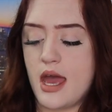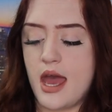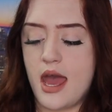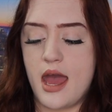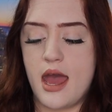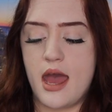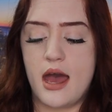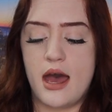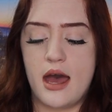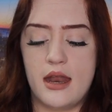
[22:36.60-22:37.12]

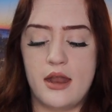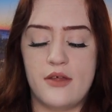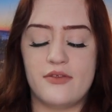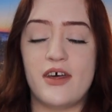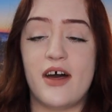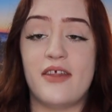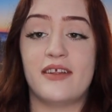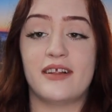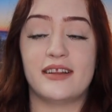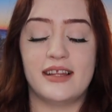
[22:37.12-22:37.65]
And
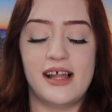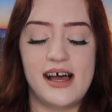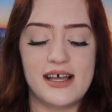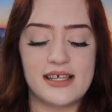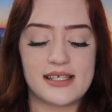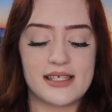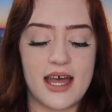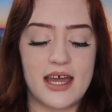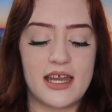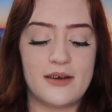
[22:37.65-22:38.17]
then the
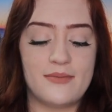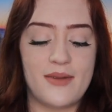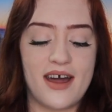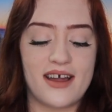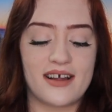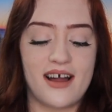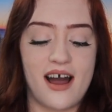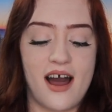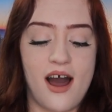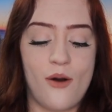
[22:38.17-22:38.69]
last item
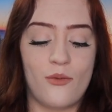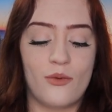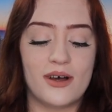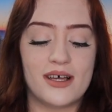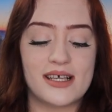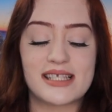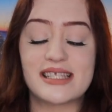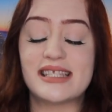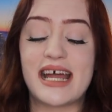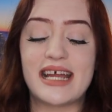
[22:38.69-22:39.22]
I got
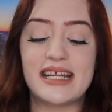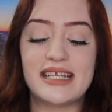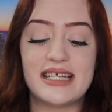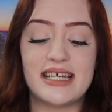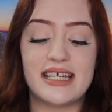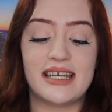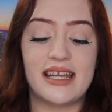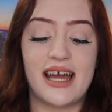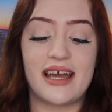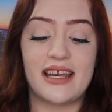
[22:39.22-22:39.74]
was
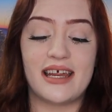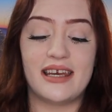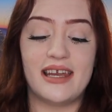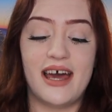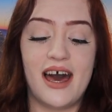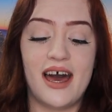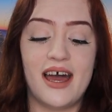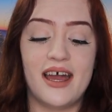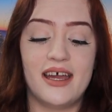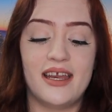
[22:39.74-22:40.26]
$19.99
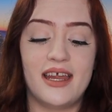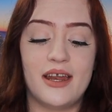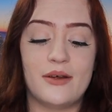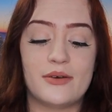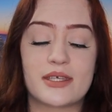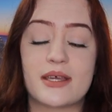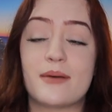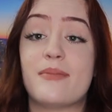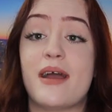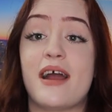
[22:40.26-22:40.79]
and it
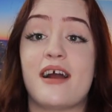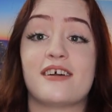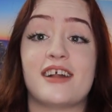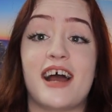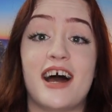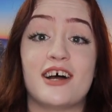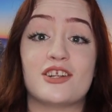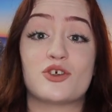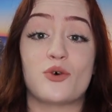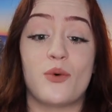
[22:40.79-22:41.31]
was compared
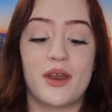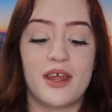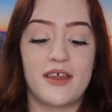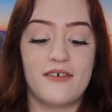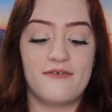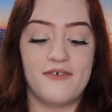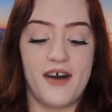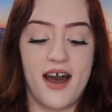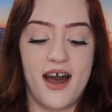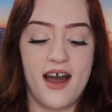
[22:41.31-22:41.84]
at
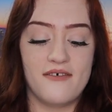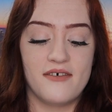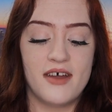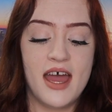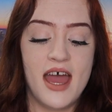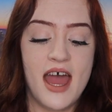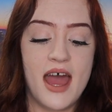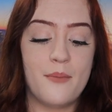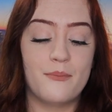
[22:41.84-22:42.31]
25